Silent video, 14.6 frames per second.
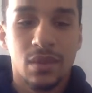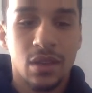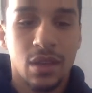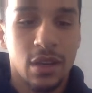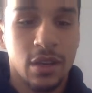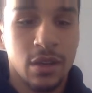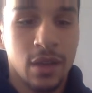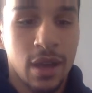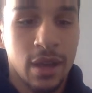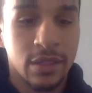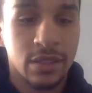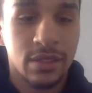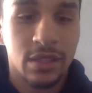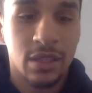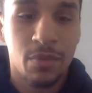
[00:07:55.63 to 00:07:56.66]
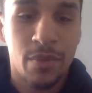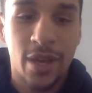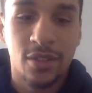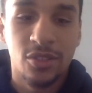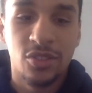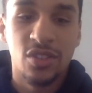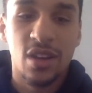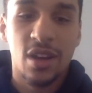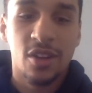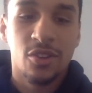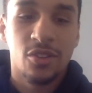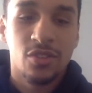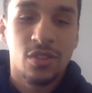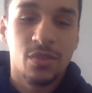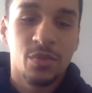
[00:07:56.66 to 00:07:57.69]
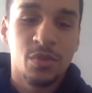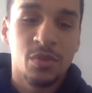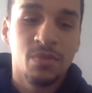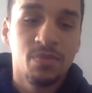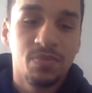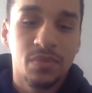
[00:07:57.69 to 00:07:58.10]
and I can get back to you guys or something.